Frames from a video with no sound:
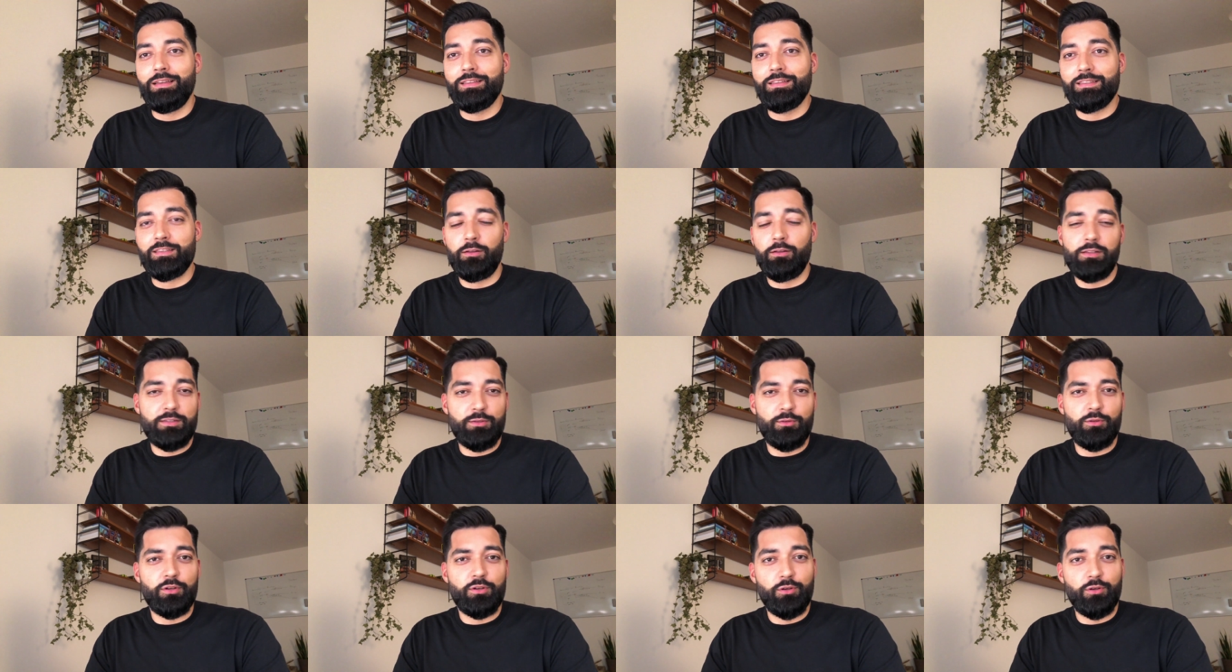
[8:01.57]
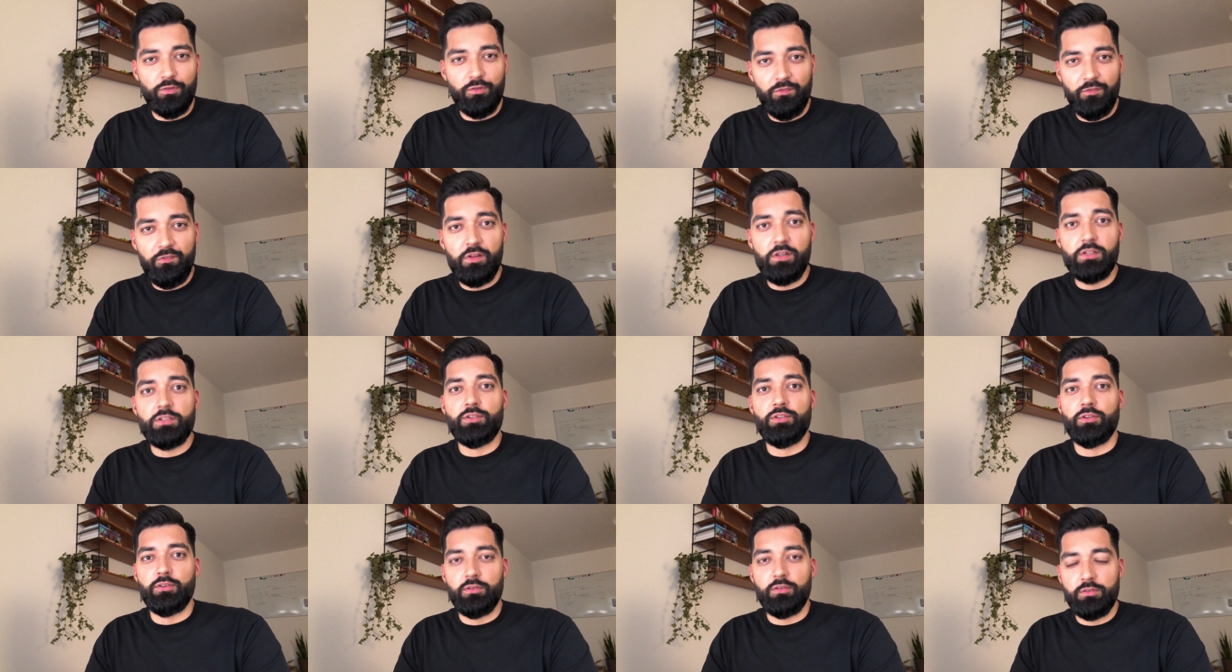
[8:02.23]
it's also a good
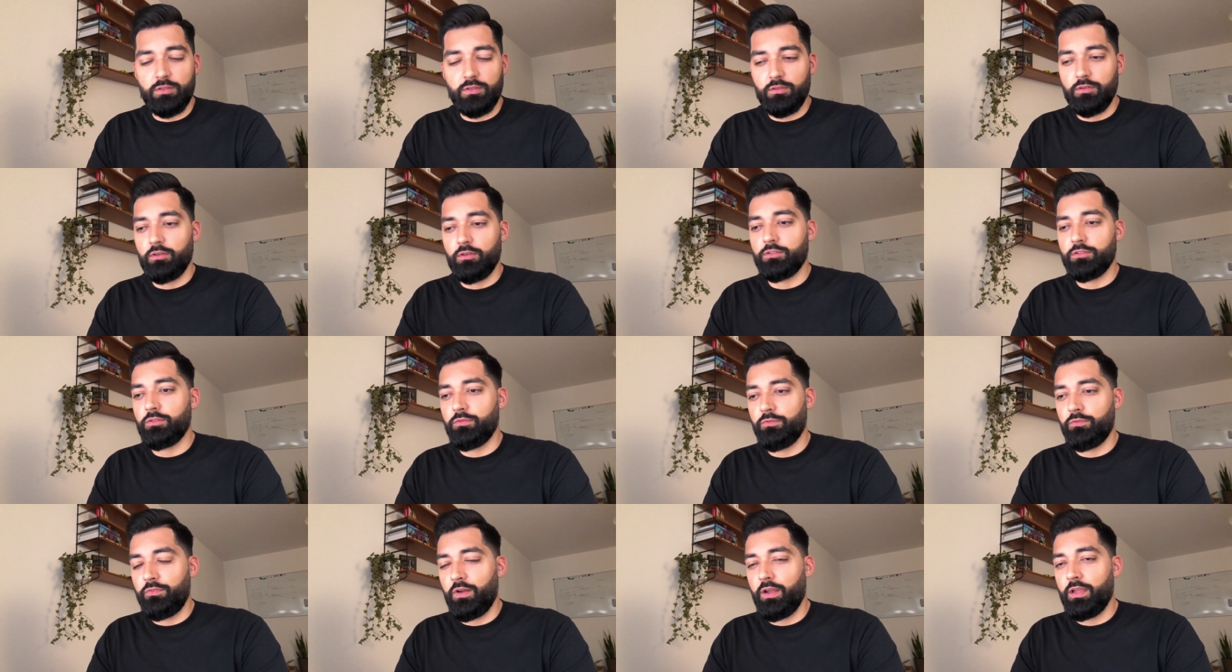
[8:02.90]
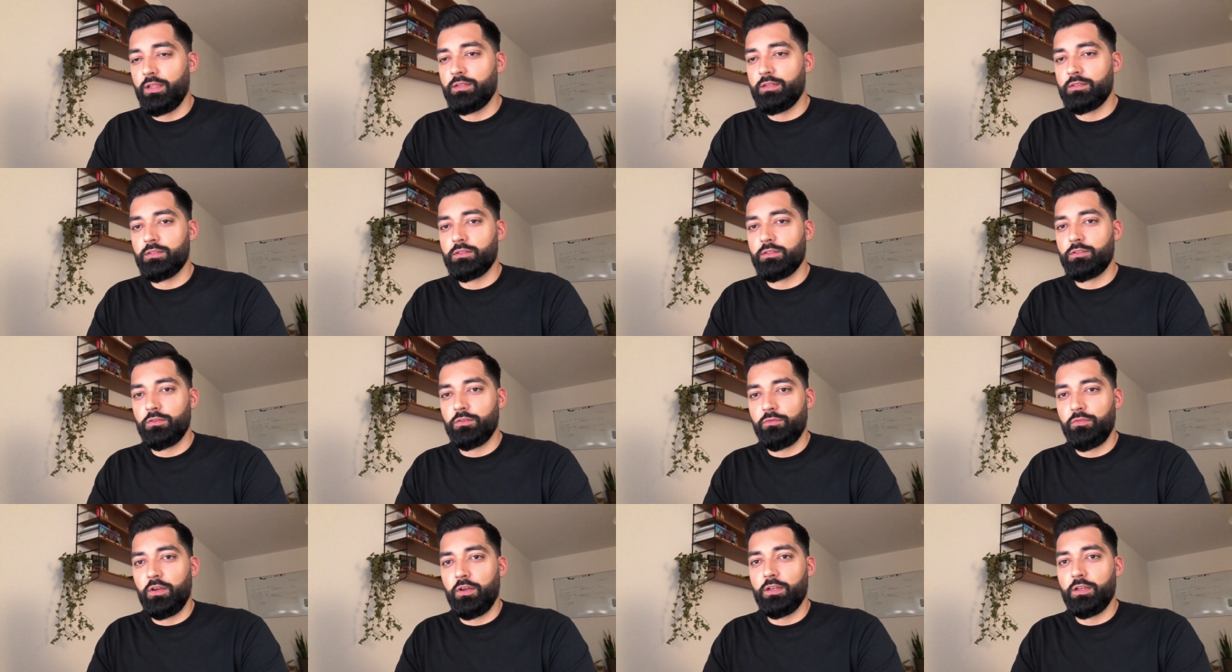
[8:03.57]
filter, you know, to find
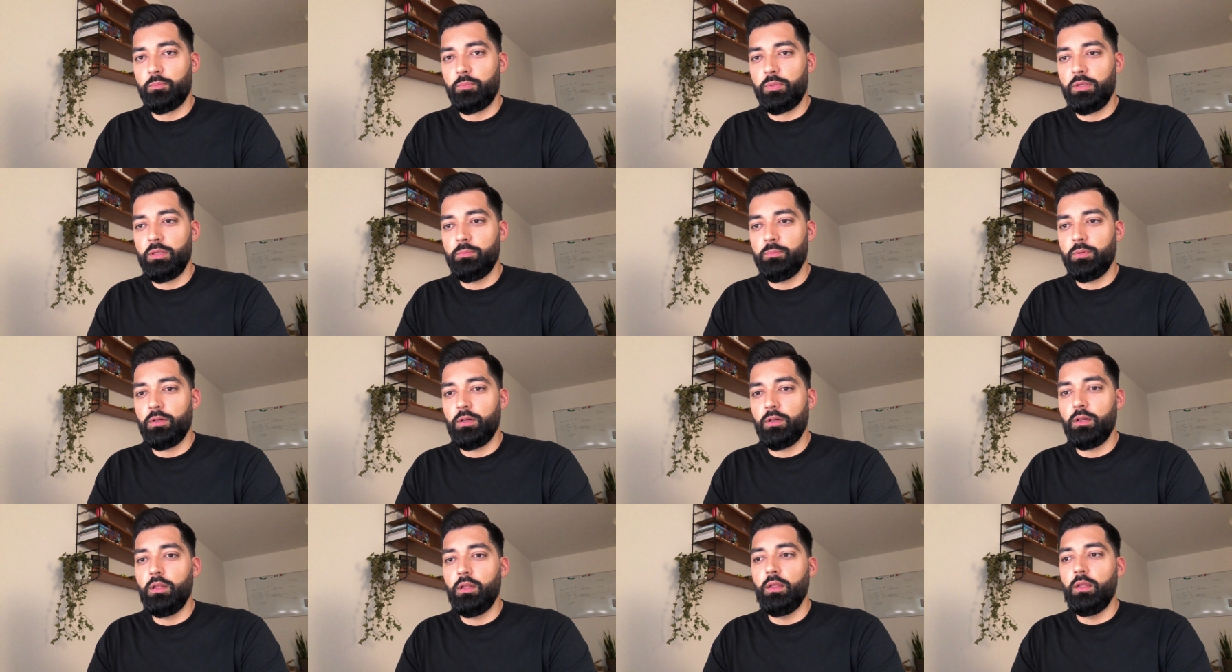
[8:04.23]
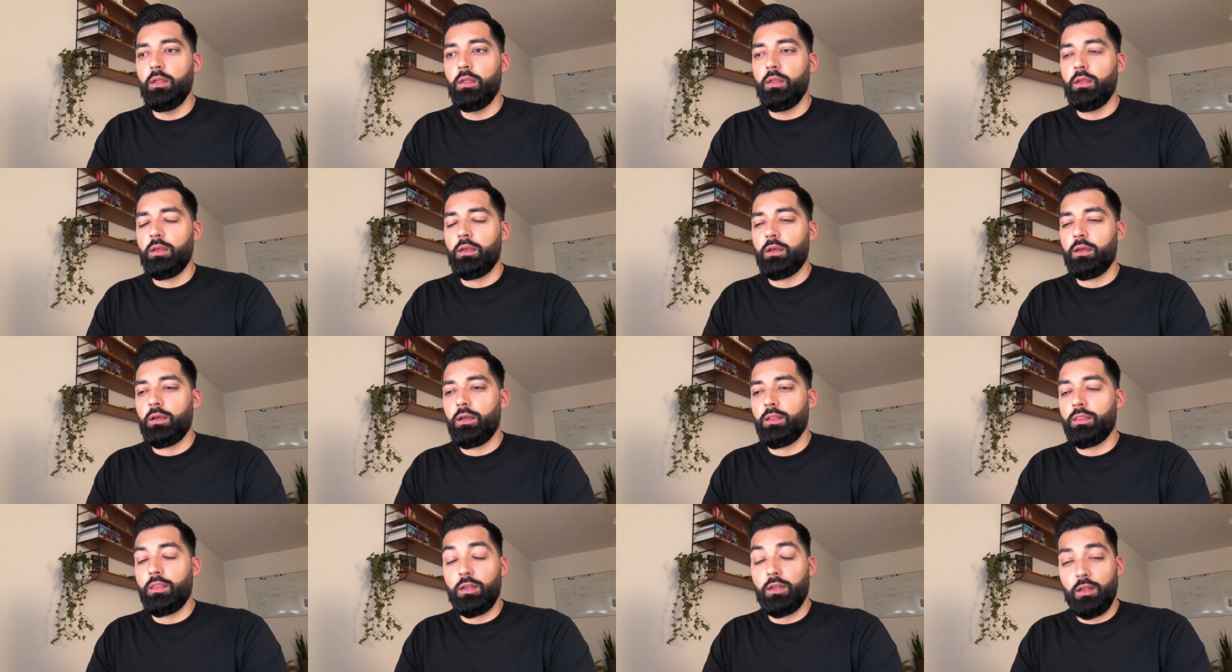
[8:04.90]
to find the people
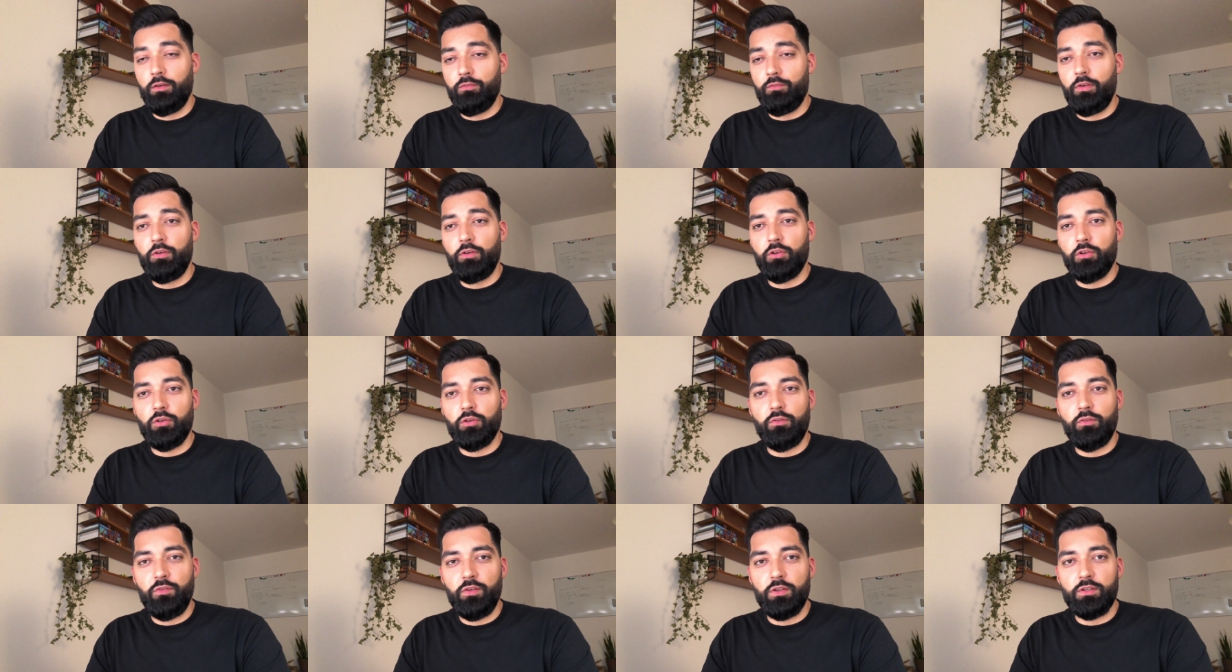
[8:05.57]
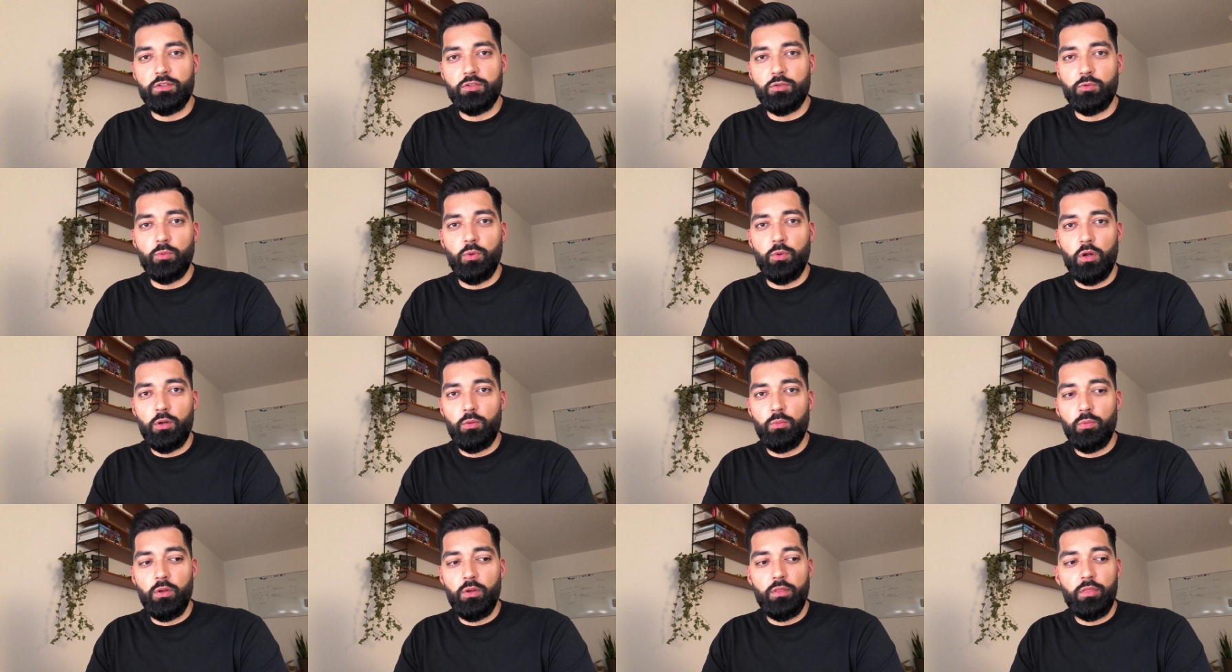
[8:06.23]
uh, that are very good fit to
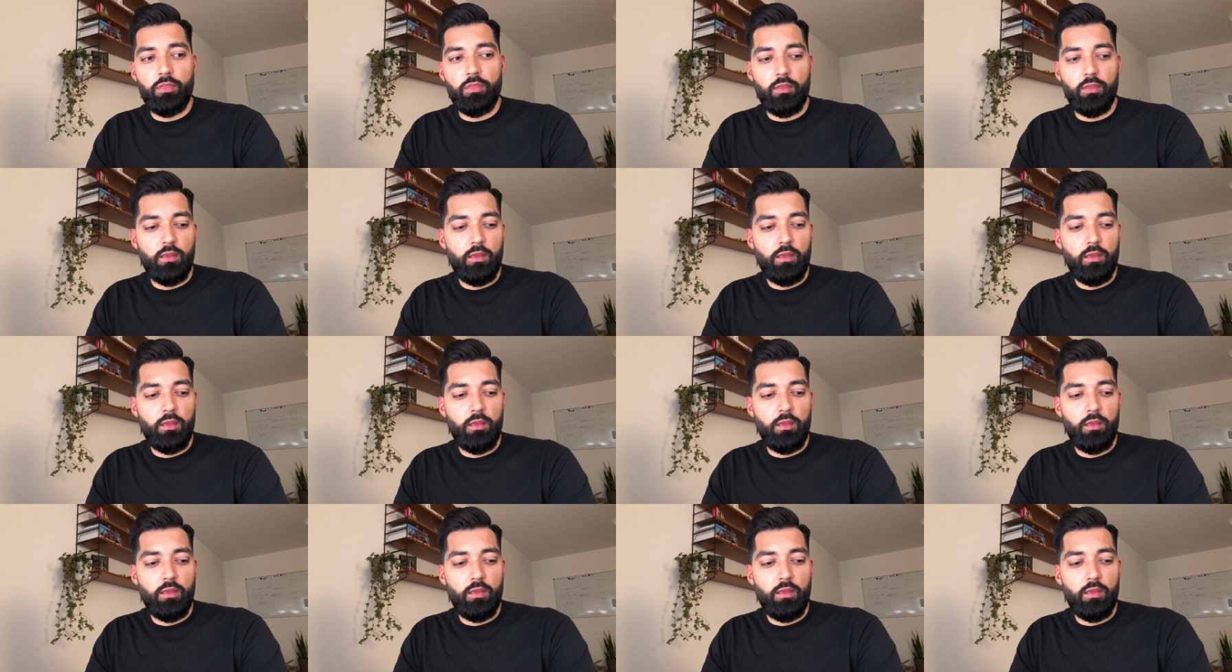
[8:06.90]
work with